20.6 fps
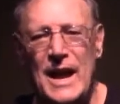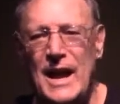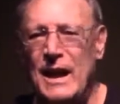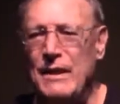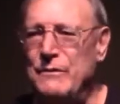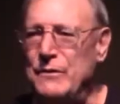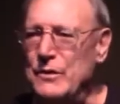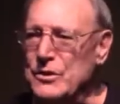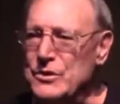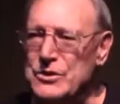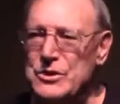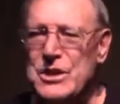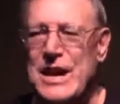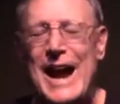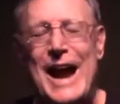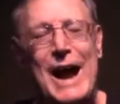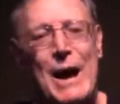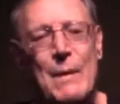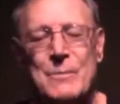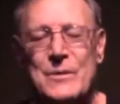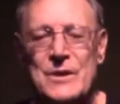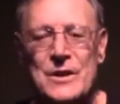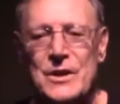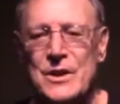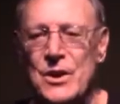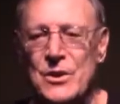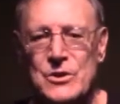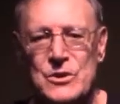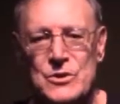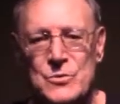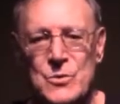If you just happen to
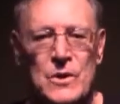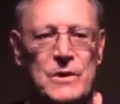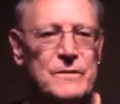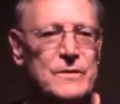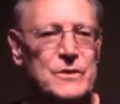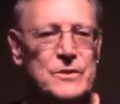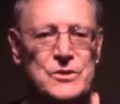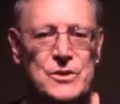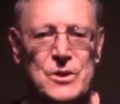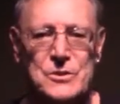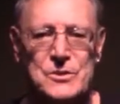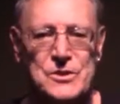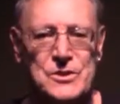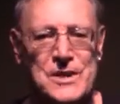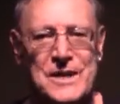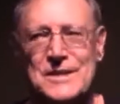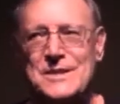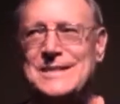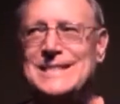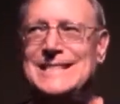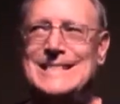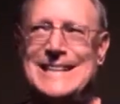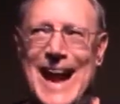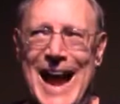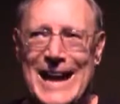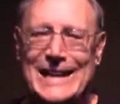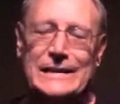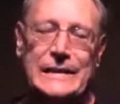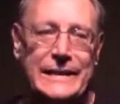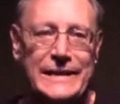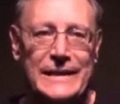notice one of your jokes is
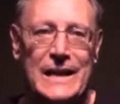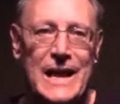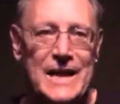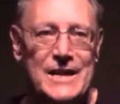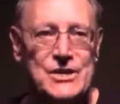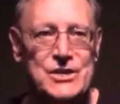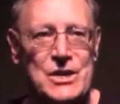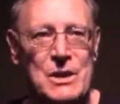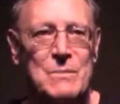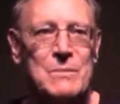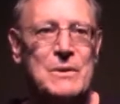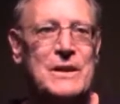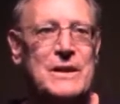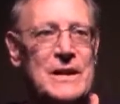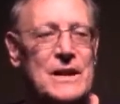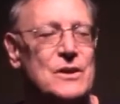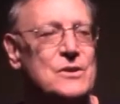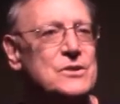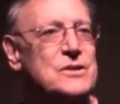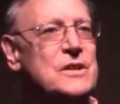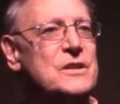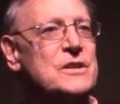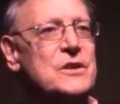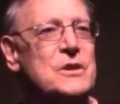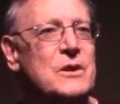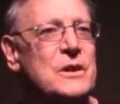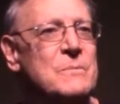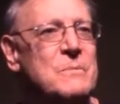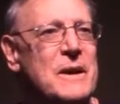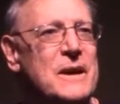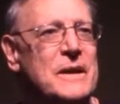exactly like somebody else, then
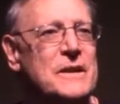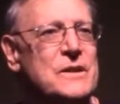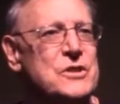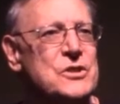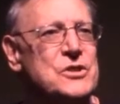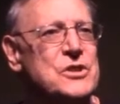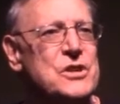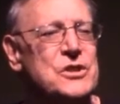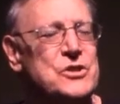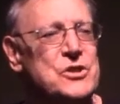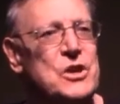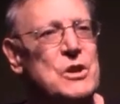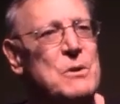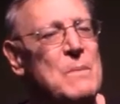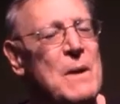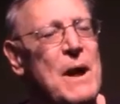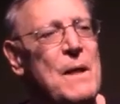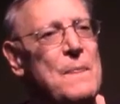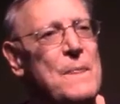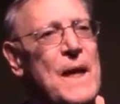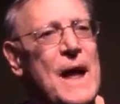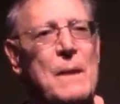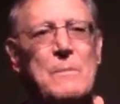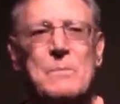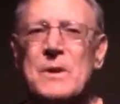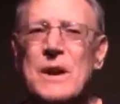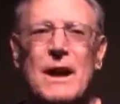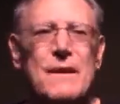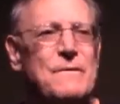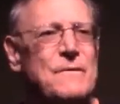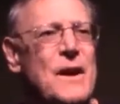you can make a decision about that.
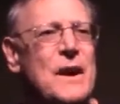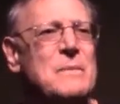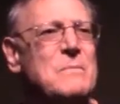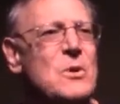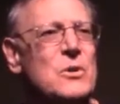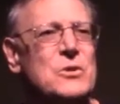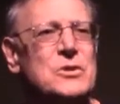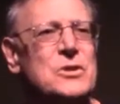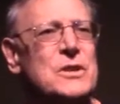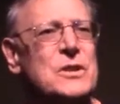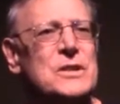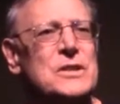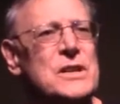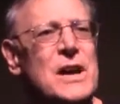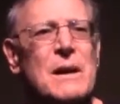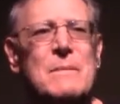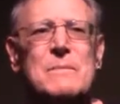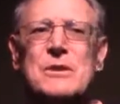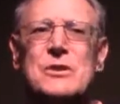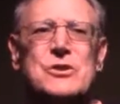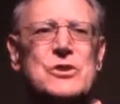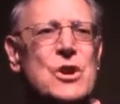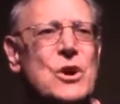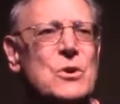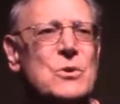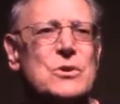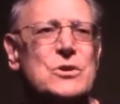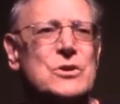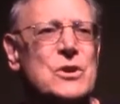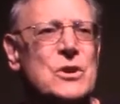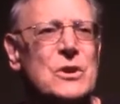But I find most of the time the
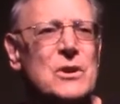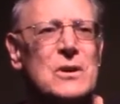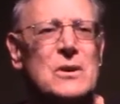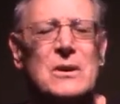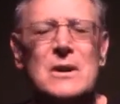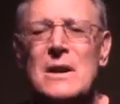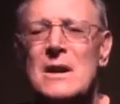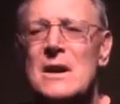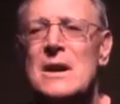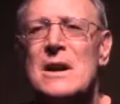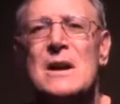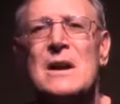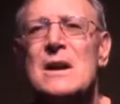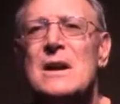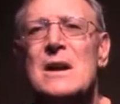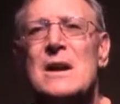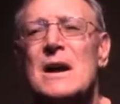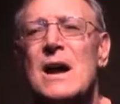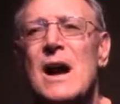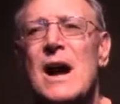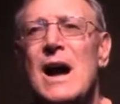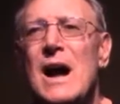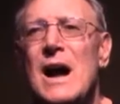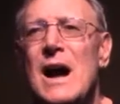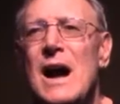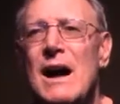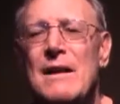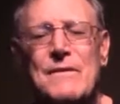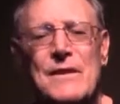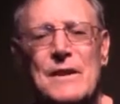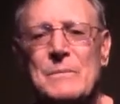jokes are...
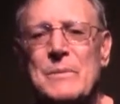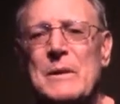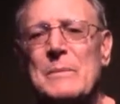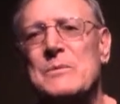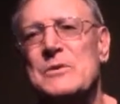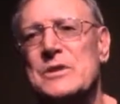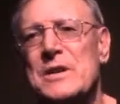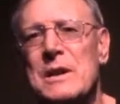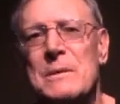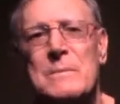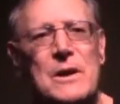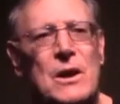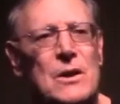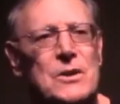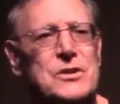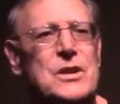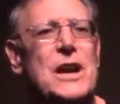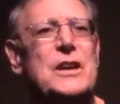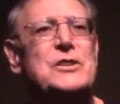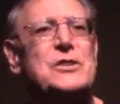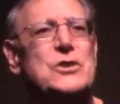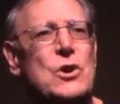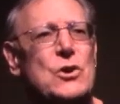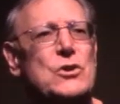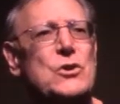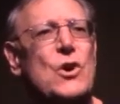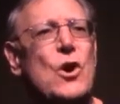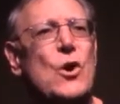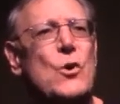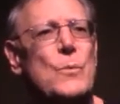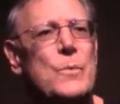I've had people say to me, "Oh, this guy stole
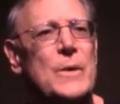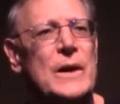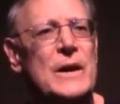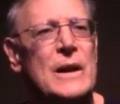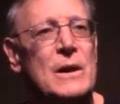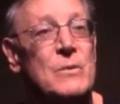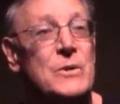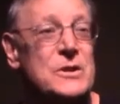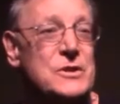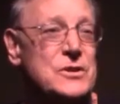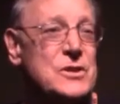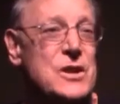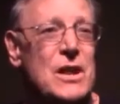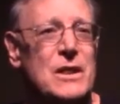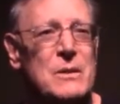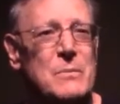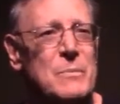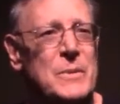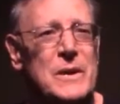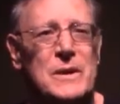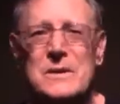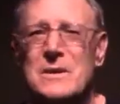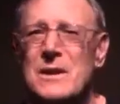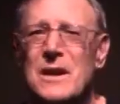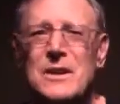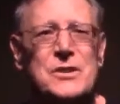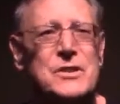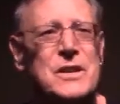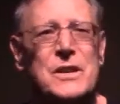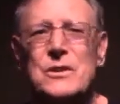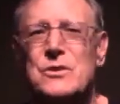your whole bit." And I went and saw the bit,
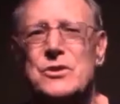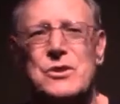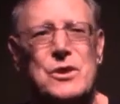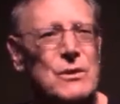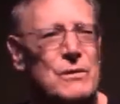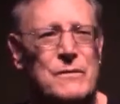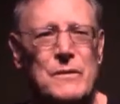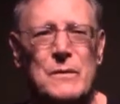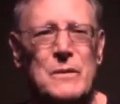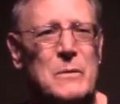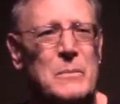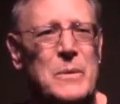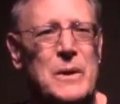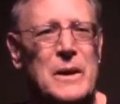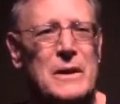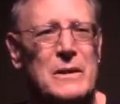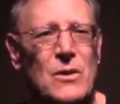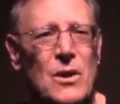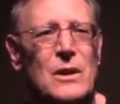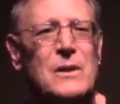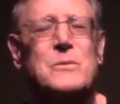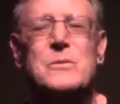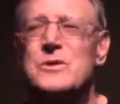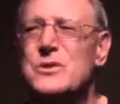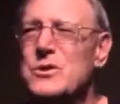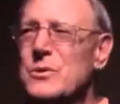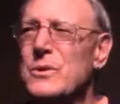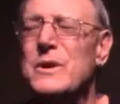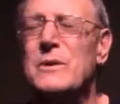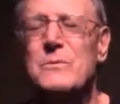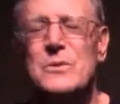not a single joke from the bit. All he was
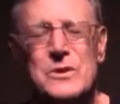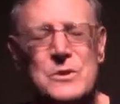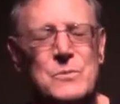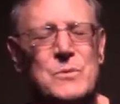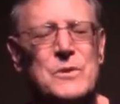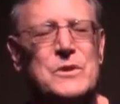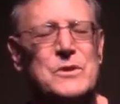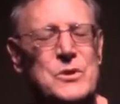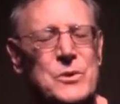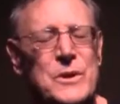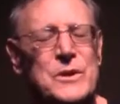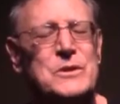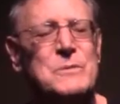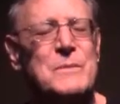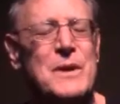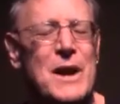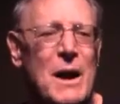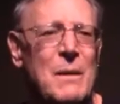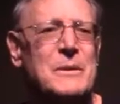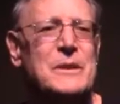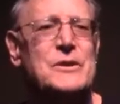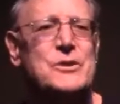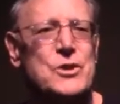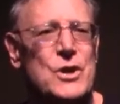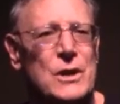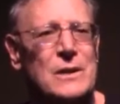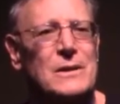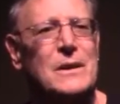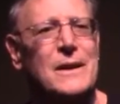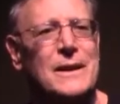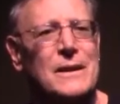doing was doing some comedy
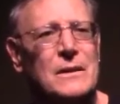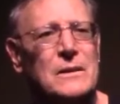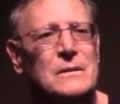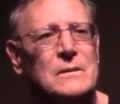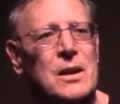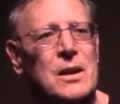juggling.